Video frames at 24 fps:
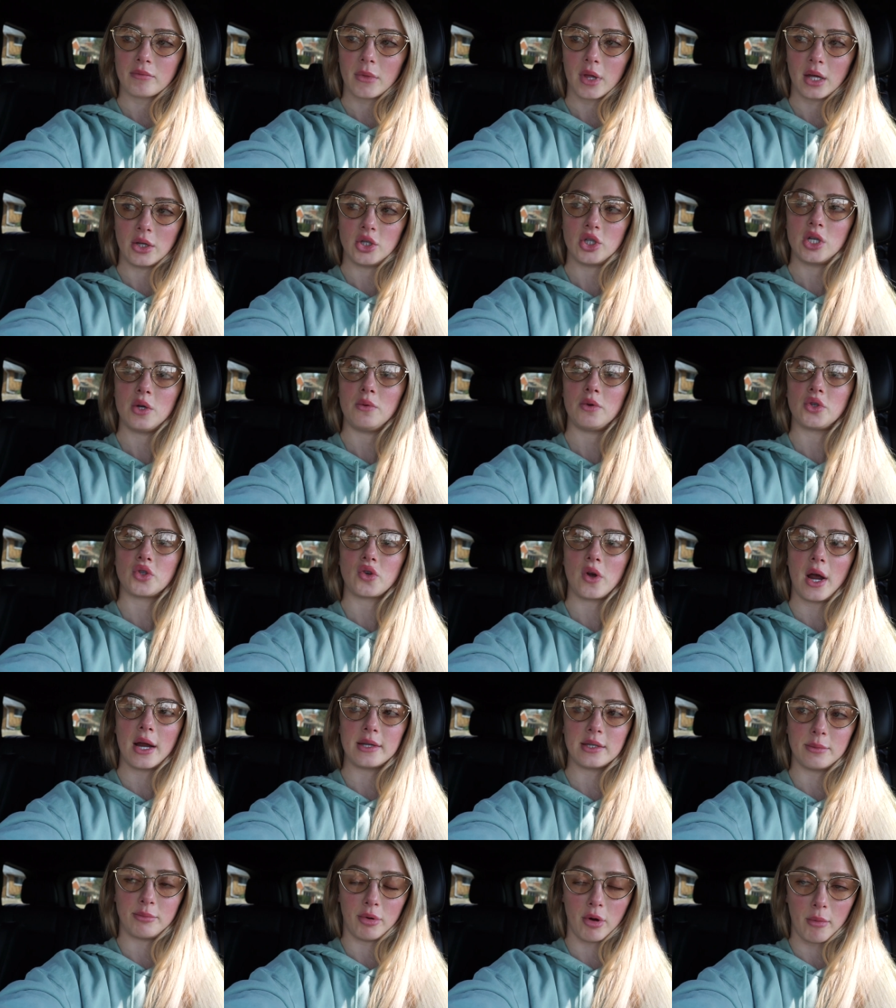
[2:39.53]
and she was
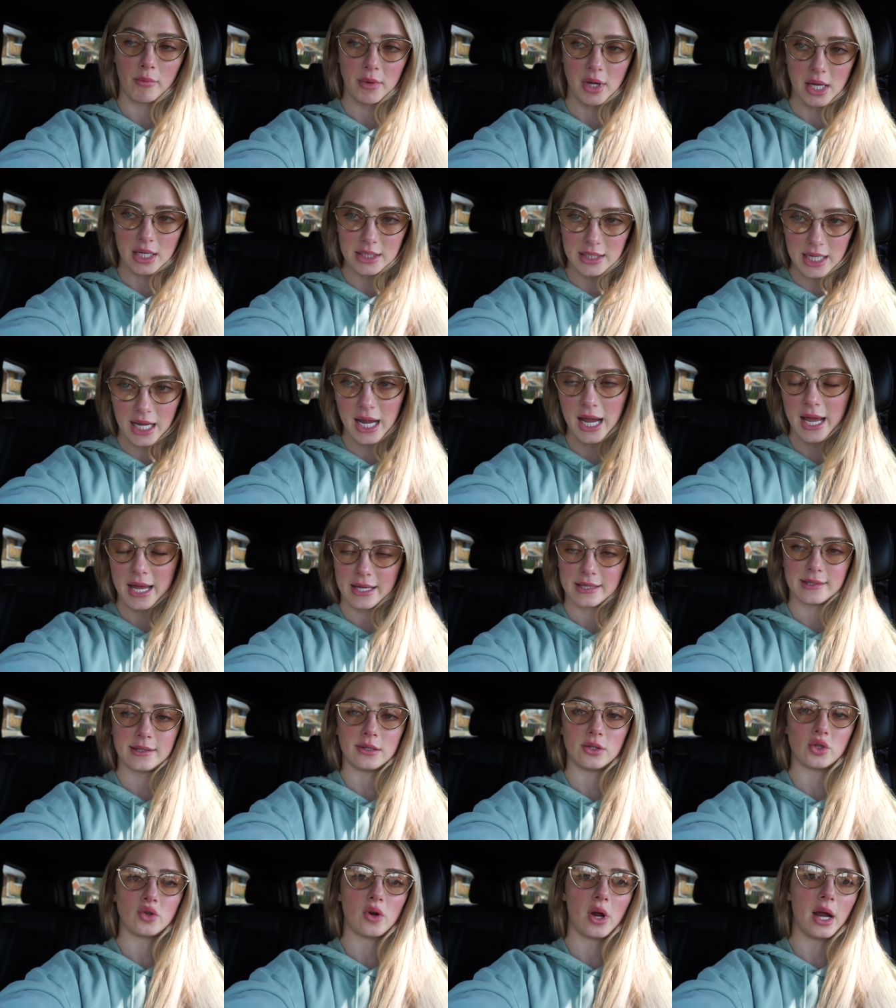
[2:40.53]
trying to put me in
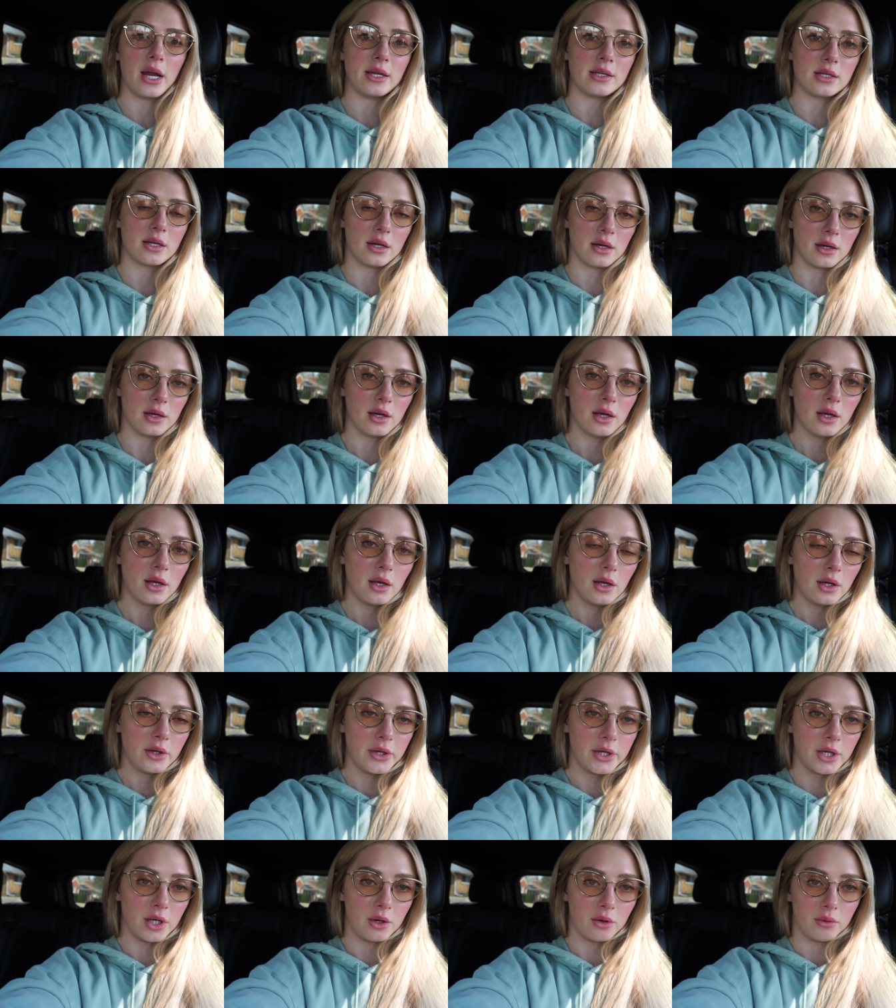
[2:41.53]
dance and trying to
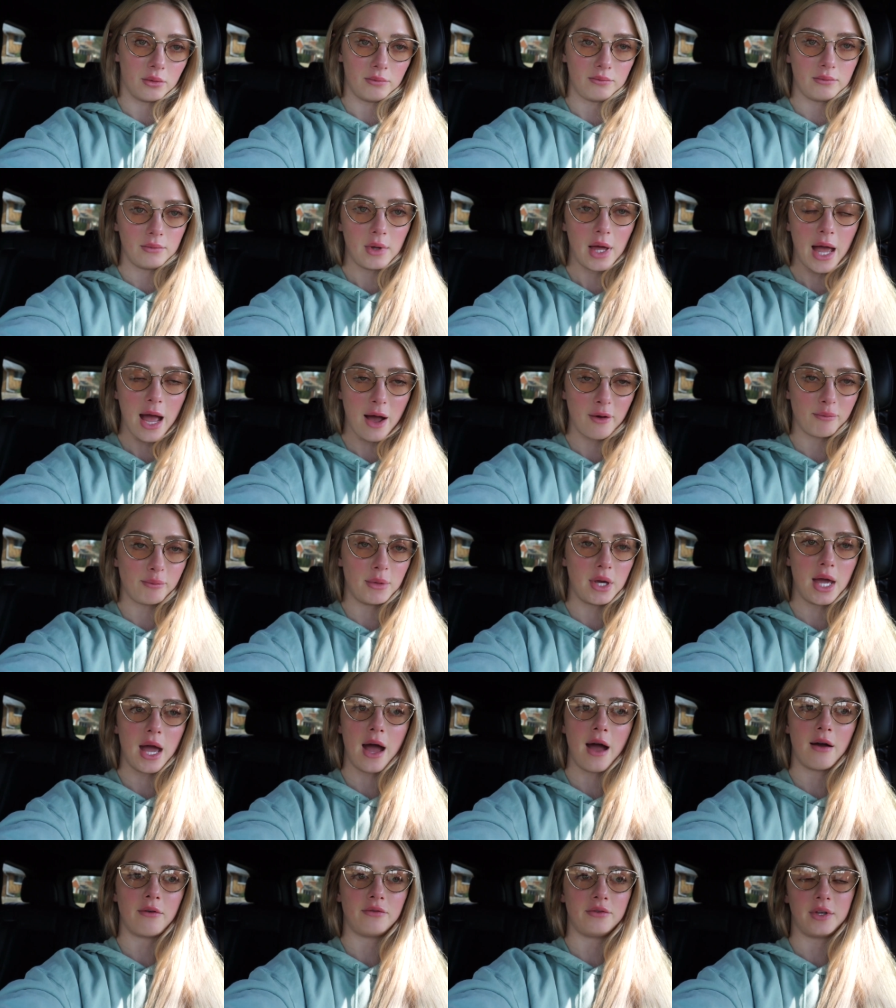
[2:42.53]
you know have me
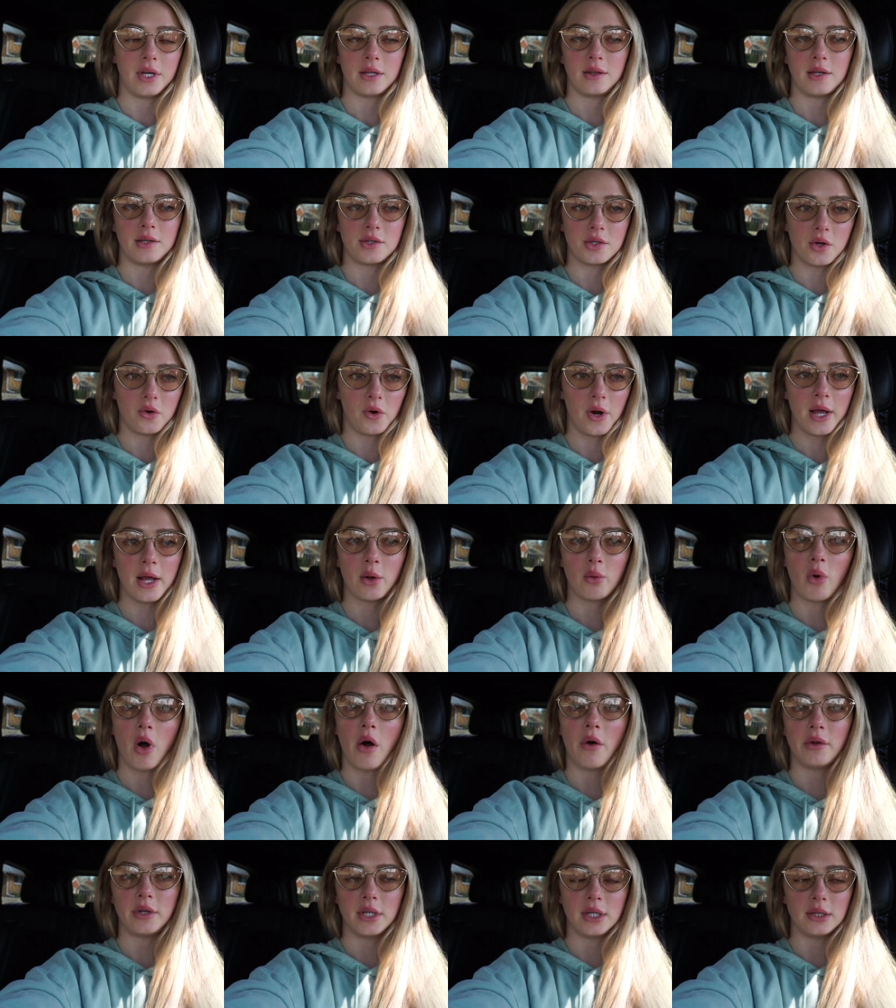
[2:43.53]
have like this great
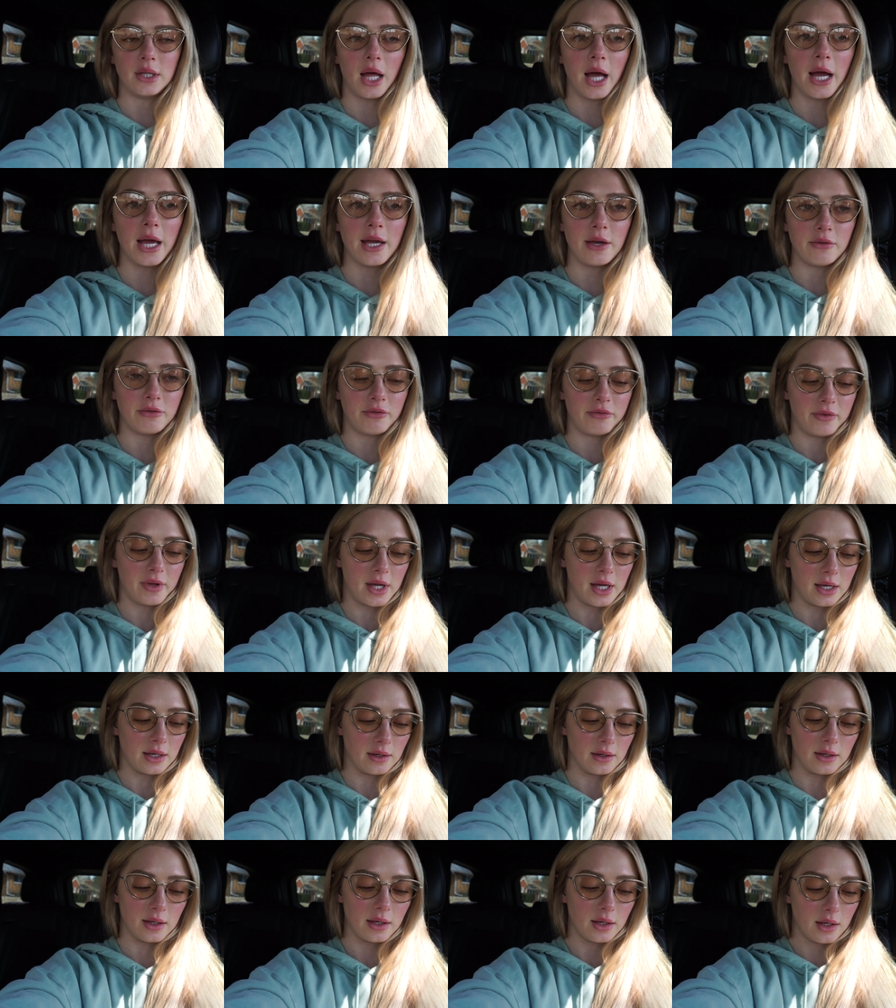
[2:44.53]
quality life
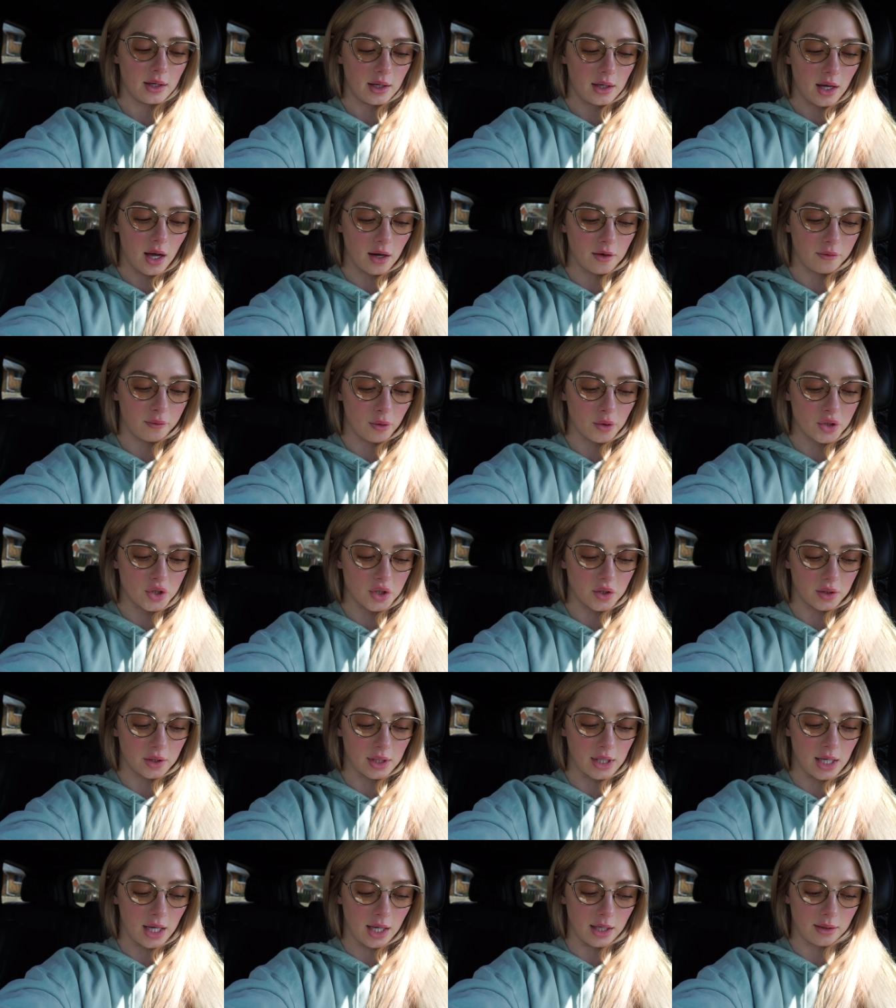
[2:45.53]
and
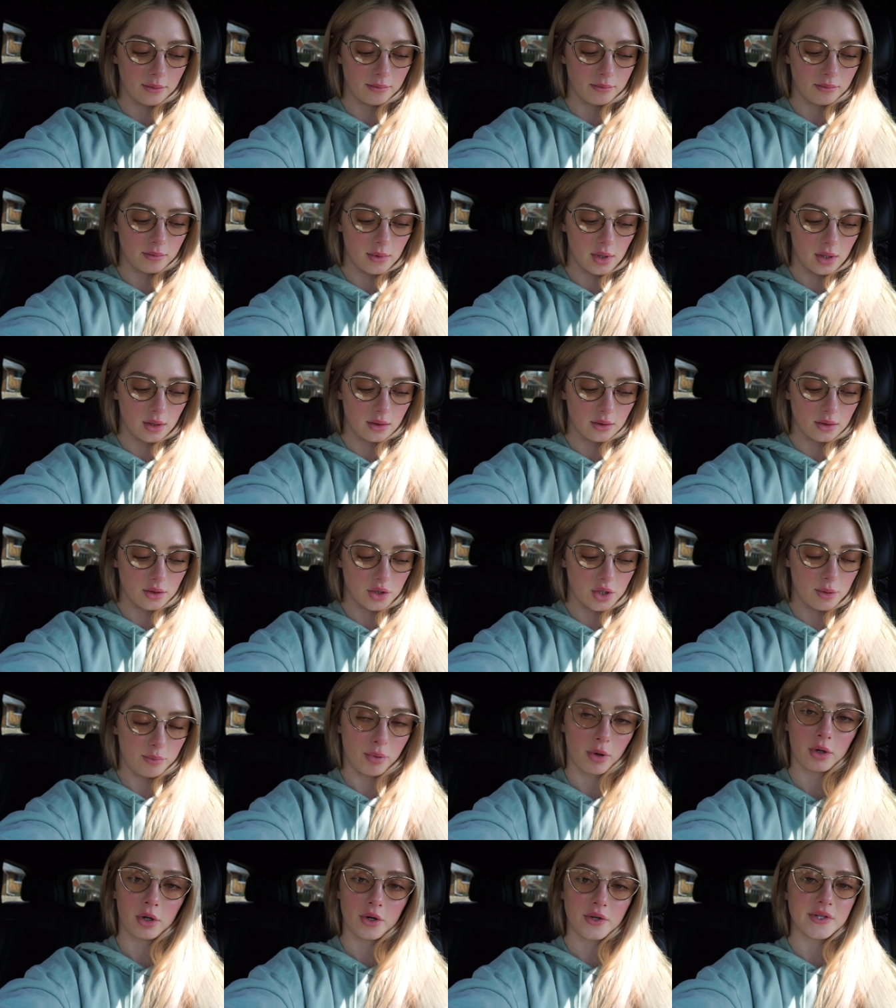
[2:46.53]
unfortunately it she
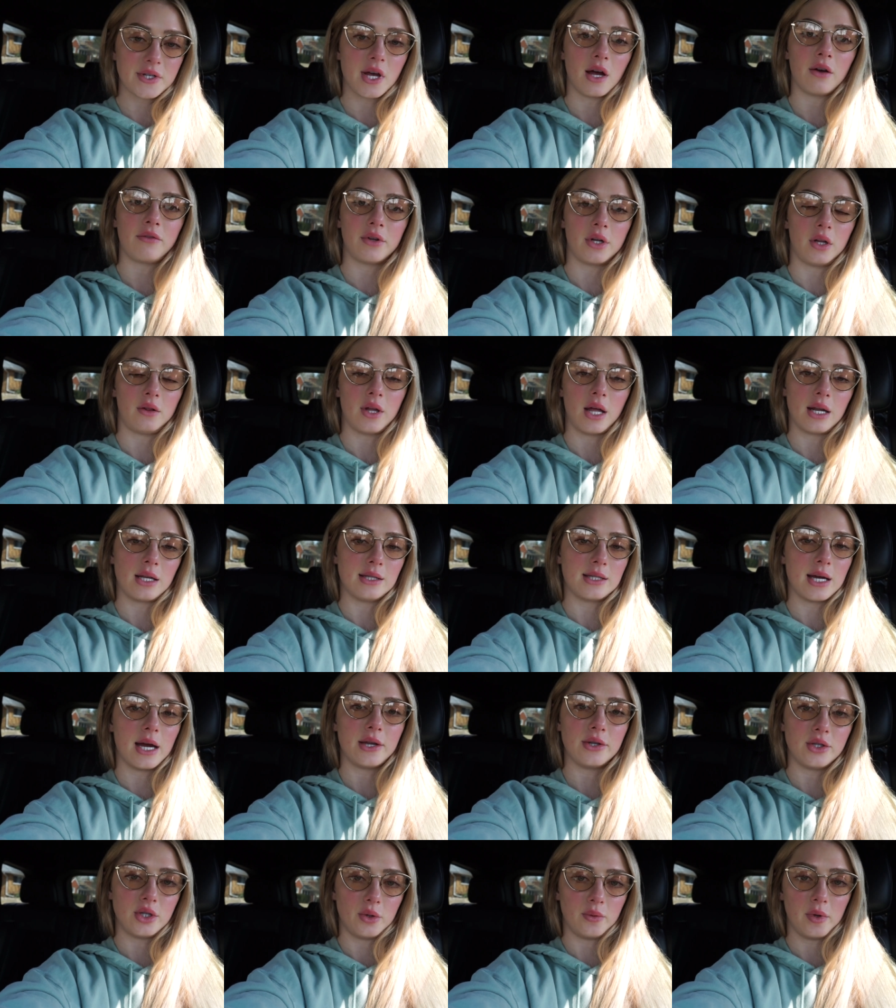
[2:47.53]
put herself in a lot of
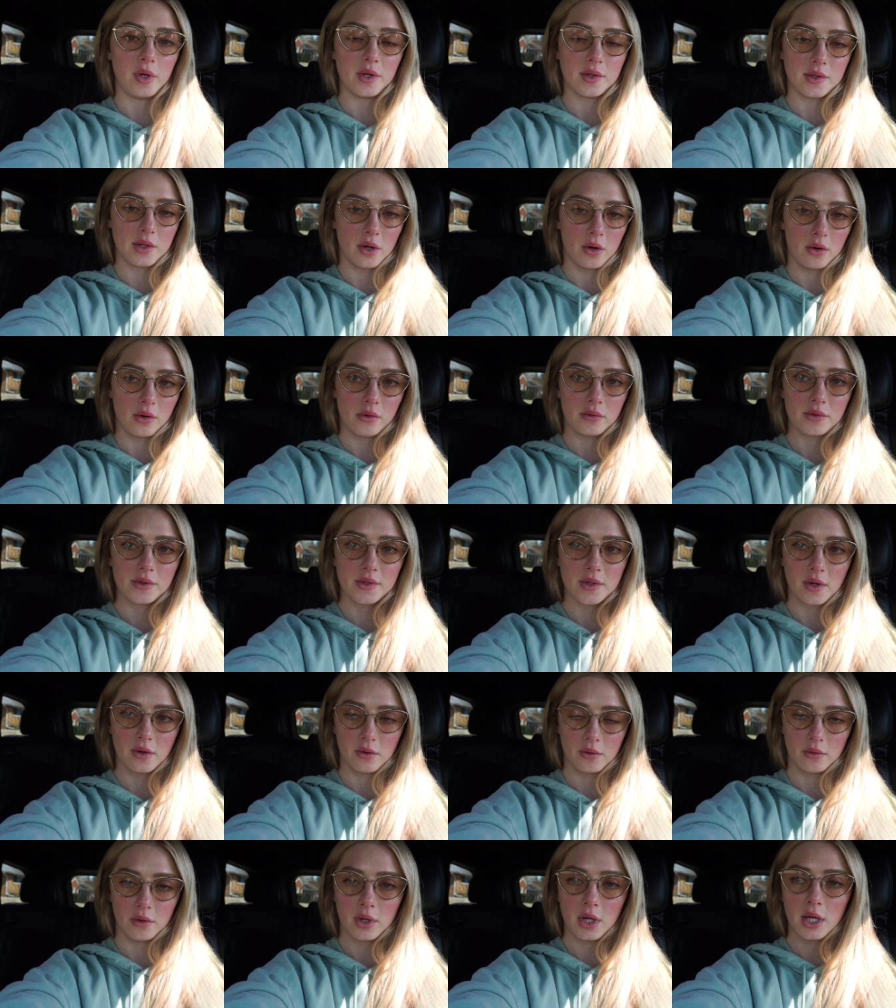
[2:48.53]
debt doing so
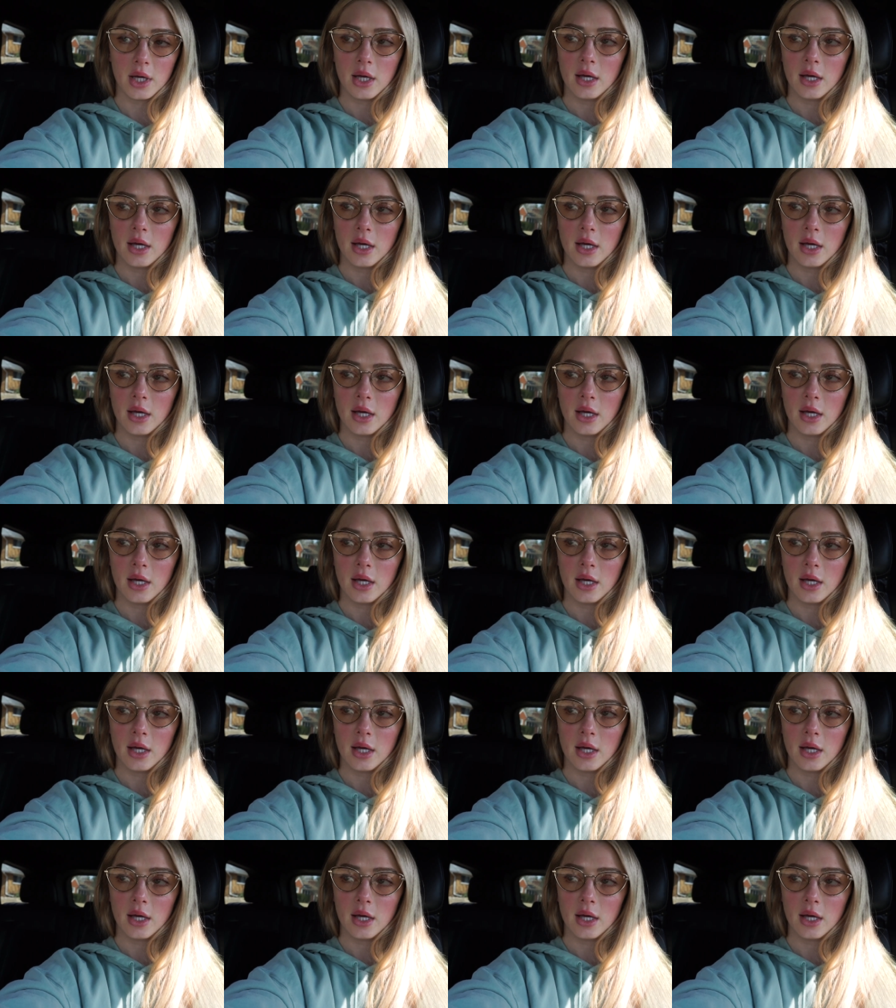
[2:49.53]
so